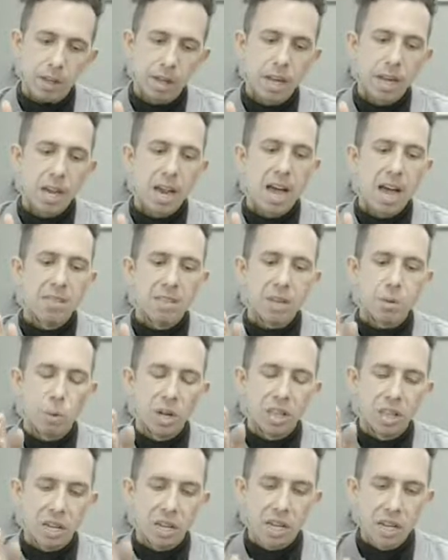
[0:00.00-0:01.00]
And then
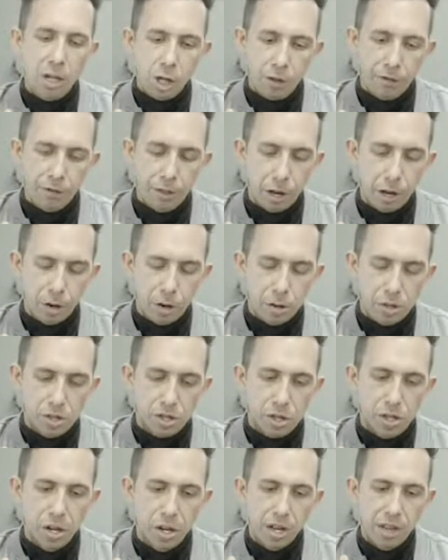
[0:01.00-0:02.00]
within each of those,
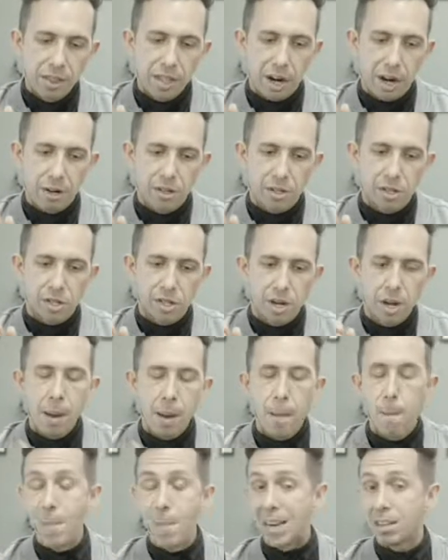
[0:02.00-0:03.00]
there's
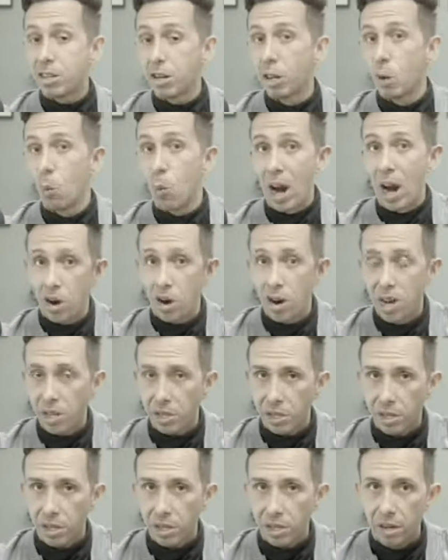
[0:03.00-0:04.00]
mental
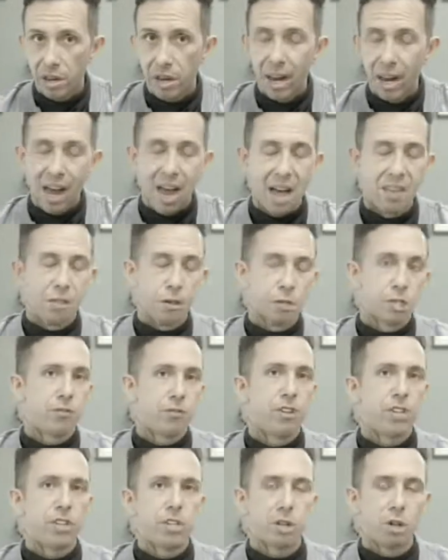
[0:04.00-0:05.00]
awareness and there's
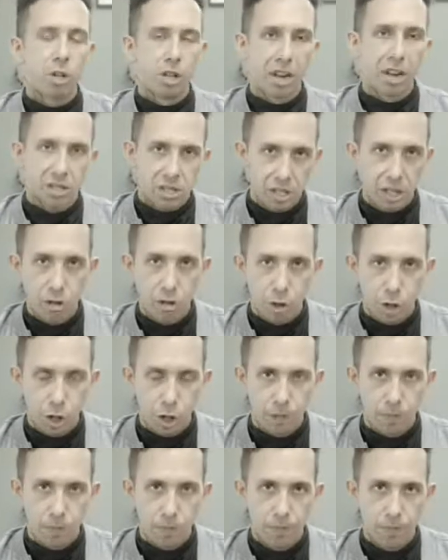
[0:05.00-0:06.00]
physical
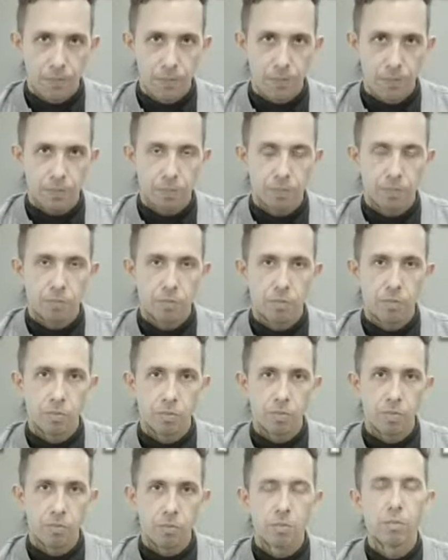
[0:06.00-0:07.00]
execution.
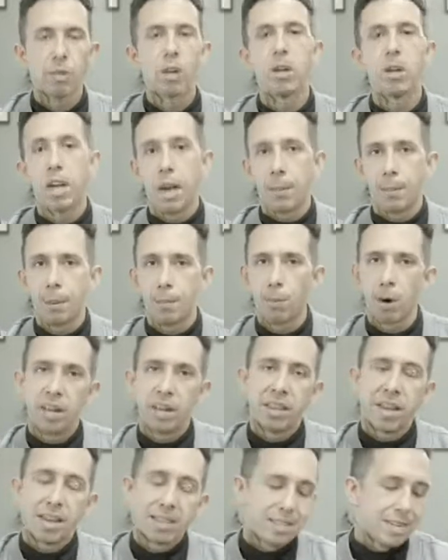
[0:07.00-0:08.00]
Okay, I'm going to break
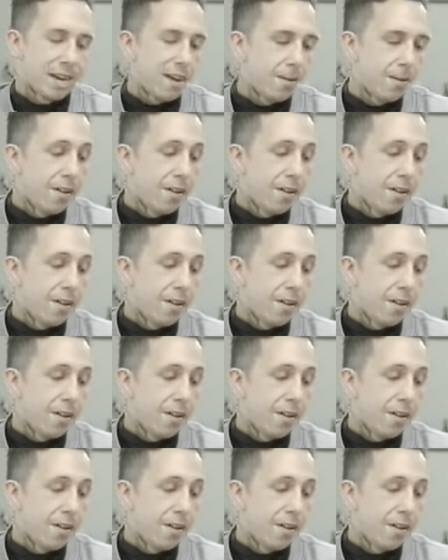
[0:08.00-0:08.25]
that down.